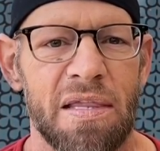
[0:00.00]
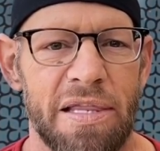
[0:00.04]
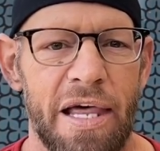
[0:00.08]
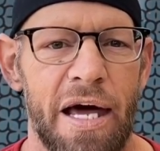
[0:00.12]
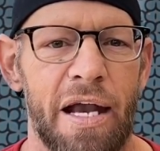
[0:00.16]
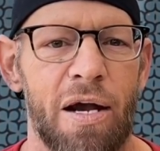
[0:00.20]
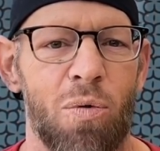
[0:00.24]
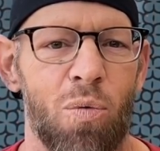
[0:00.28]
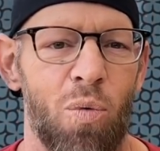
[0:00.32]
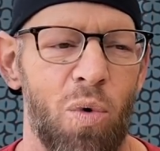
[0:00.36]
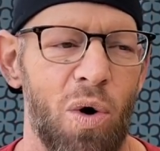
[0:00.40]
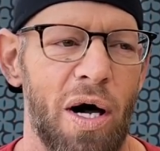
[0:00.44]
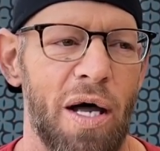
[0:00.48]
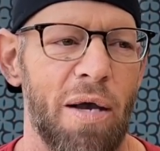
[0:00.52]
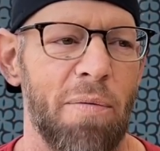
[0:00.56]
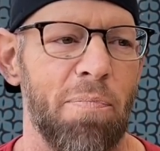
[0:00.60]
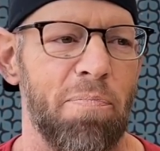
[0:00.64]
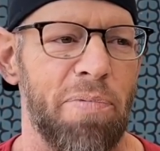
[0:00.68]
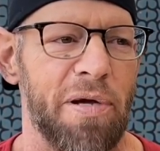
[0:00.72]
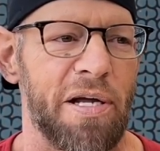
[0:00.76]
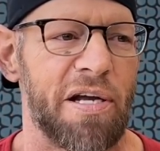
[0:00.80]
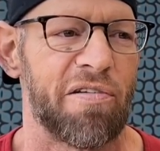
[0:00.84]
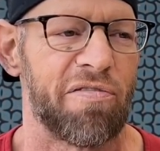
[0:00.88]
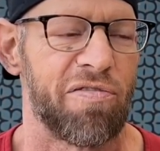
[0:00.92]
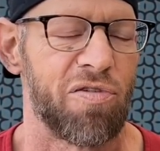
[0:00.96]
Than it would
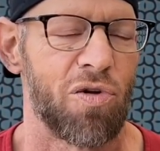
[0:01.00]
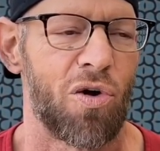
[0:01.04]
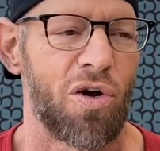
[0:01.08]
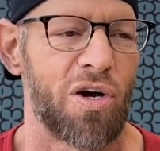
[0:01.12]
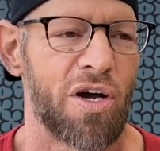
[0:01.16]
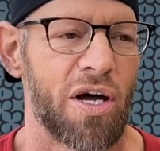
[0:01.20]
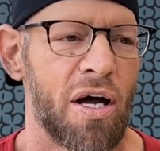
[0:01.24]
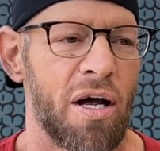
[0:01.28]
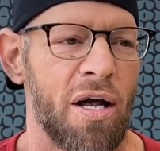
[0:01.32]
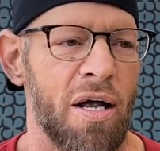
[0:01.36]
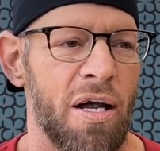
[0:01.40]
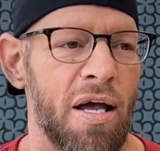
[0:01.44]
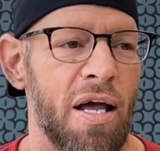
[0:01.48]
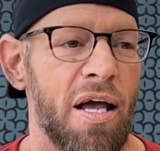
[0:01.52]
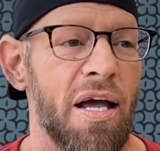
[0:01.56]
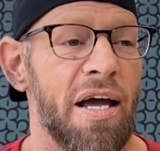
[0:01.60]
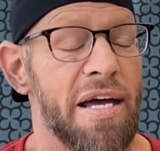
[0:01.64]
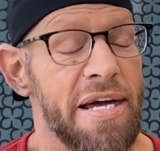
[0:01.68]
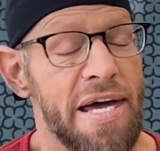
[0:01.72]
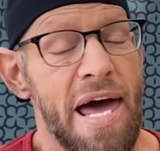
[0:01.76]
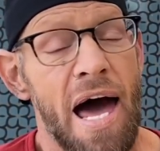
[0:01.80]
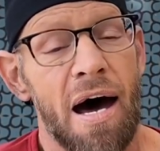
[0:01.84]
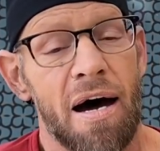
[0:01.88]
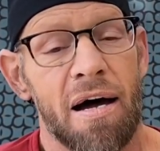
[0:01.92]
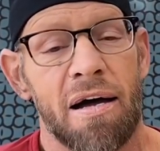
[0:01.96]
being in Florida.
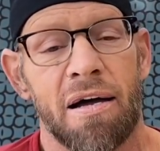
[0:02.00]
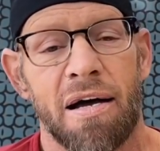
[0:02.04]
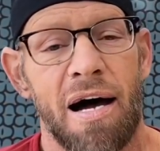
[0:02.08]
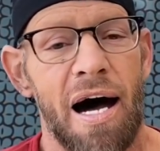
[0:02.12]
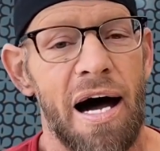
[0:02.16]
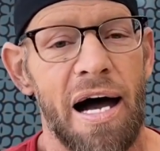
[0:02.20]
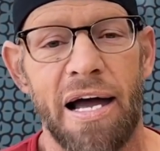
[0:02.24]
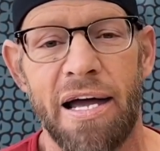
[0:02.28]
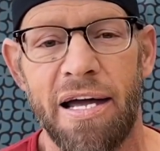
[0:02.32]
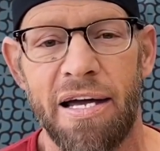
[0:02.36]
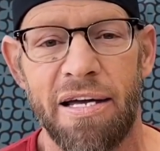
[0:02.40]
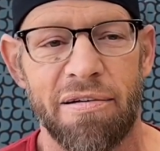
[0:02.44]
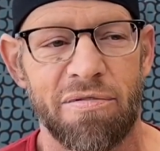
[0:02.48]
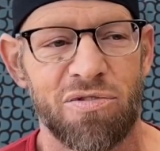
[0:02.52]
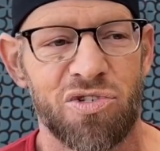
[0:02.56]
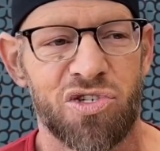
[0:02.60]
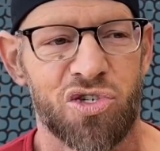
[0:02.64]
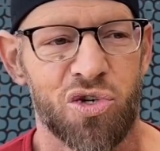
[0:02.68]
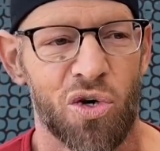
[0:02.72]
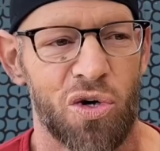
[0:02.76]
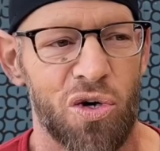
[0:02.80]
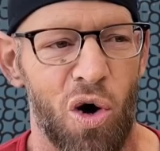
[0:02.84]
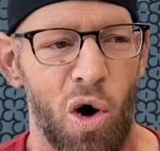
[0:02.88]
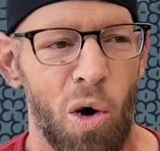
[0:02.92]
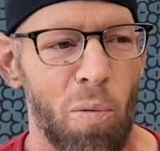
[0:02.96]
Yeah, I
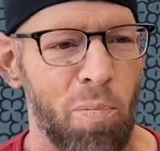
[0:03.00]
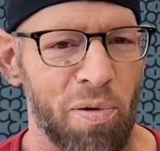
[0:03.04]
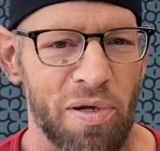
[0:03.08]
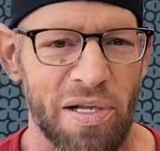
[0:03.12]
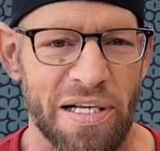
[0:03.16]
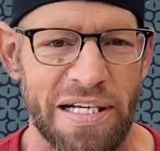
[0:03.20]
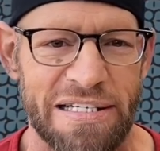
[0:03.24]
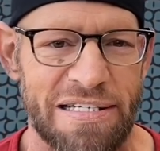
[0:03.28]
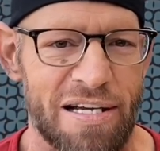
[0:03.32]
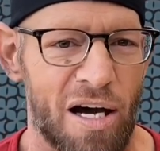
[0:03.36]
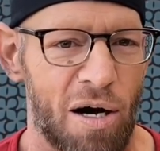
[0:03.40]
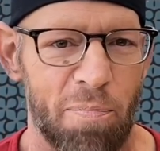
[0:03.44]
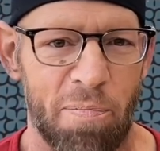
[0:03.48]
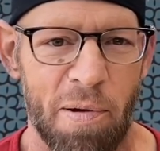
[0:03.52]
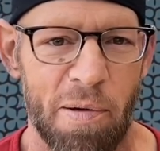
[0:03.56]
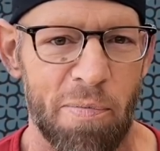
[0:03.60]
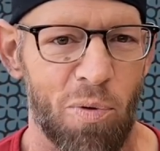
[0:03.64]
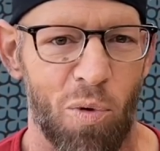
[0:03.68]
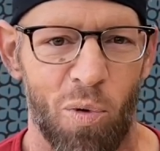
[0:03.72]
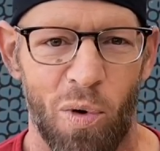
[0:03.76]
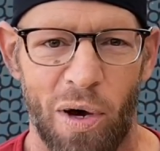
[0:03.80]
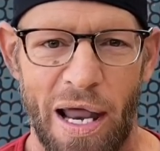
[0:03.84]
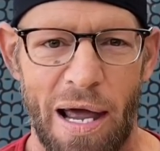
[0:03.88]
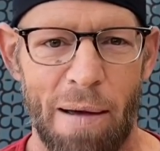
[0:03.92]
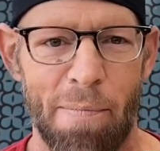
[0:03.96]
sort of openly tell people
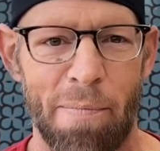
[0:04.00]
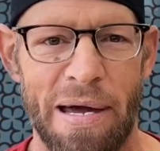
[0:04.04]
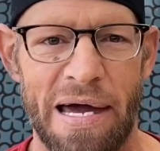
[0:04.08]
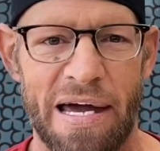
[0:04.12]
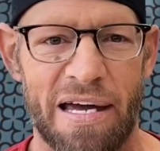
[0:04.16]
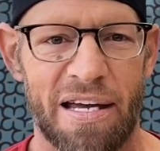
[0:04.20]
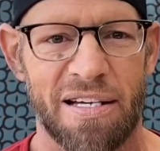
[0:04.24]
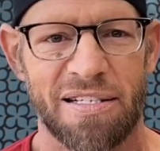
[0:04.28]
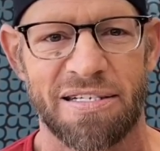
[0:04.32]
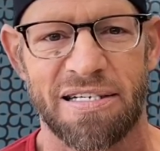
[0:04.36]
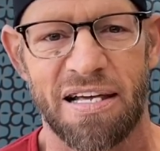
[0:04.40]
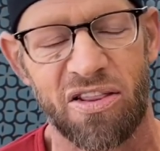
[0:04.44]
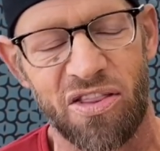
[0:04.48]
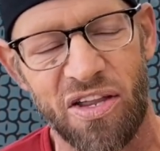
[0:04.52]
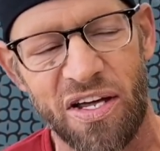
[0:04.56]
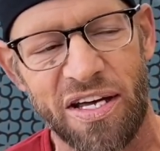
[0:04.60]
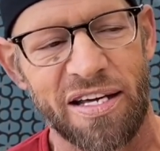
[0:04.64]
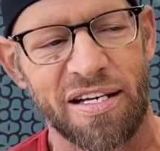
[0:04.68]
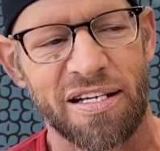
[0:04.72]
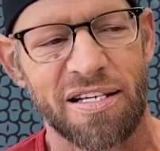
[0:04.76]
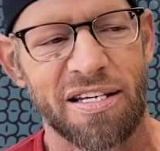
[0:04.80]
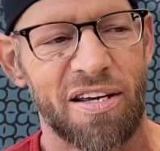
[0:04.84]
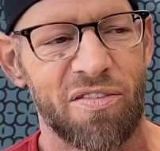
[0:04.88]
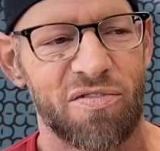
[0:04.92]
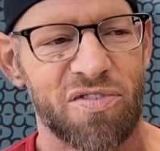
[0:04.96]
what I make because I think
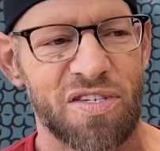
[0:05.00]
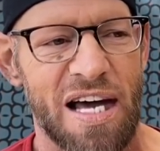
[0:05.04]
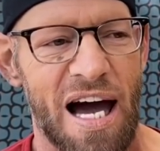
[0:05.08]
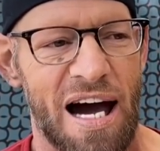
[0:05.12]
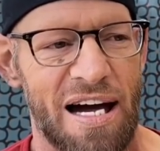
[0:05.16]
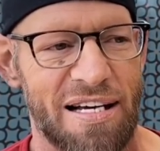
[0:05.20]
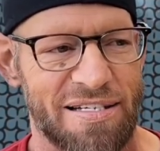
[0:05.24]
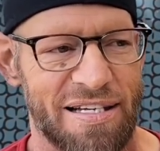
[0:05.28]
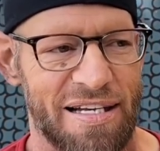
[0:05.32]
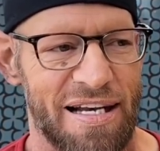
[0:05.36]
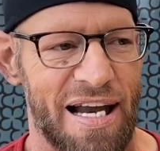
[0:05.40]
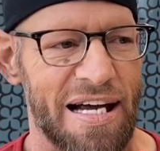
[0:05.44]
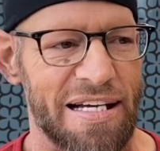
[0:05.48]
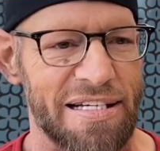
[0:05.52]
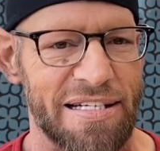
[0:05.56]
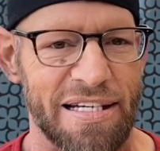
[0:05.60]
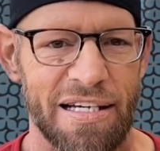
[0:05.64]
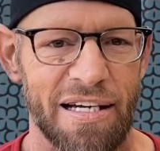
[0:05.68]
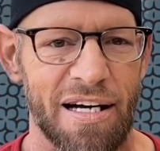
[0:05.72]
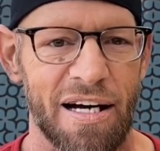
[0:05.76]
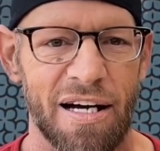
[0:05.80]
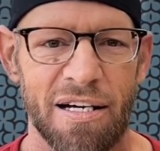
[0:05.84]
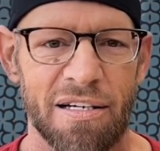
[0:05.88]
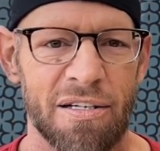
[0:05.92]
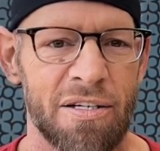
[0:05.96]
it gives guys an
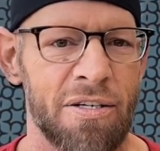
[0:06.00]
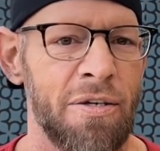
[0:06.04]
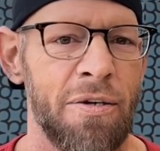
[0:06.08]
idea.